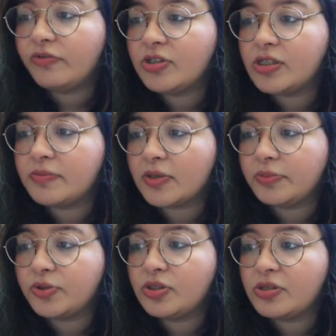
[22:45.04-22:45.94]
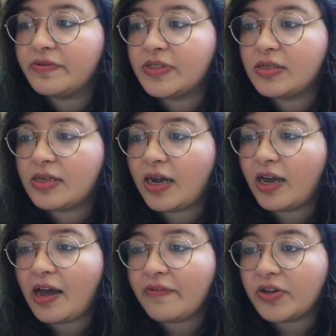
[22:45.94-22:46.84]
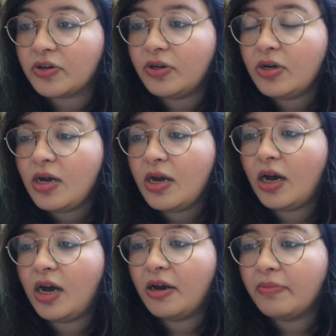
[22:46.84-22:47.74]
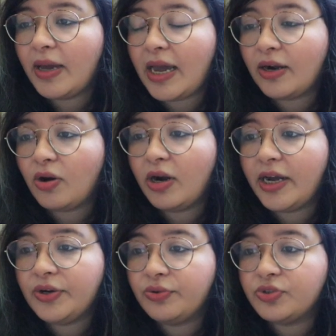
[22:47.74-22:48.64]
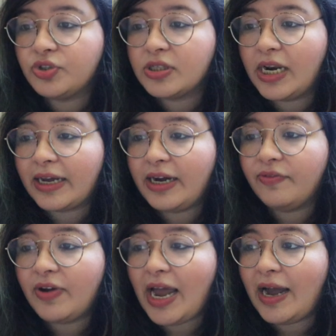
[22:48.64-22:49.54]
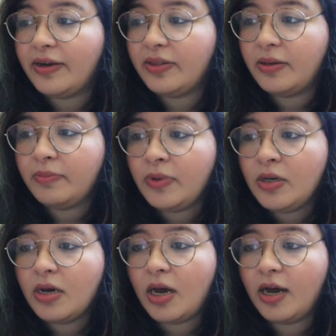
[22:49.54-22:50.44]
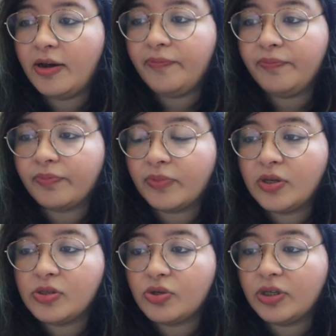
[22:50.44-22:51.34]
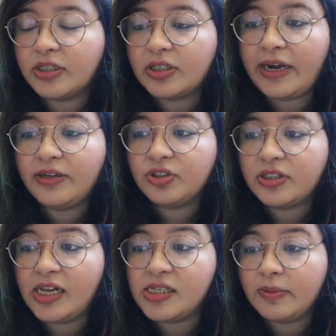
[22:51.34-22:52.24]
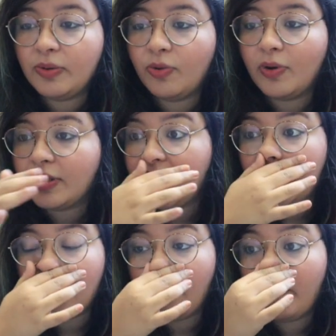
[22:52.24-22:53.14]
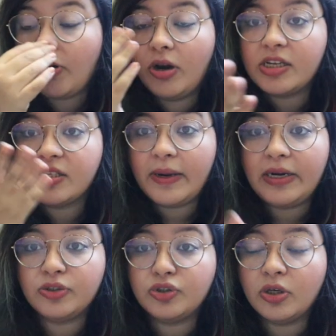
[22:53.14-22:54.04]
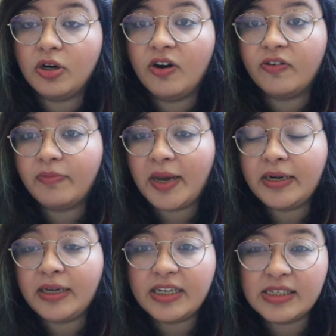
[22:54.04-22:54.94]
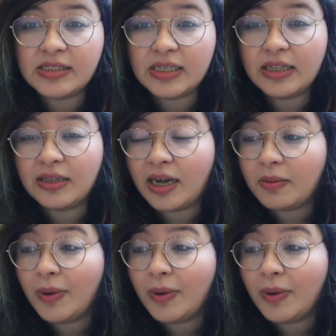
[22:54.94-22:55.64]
of the subscription services that I have here, and all I do is just like kind of add them. So it kind of just tells me what the overall expenditure of mine is in that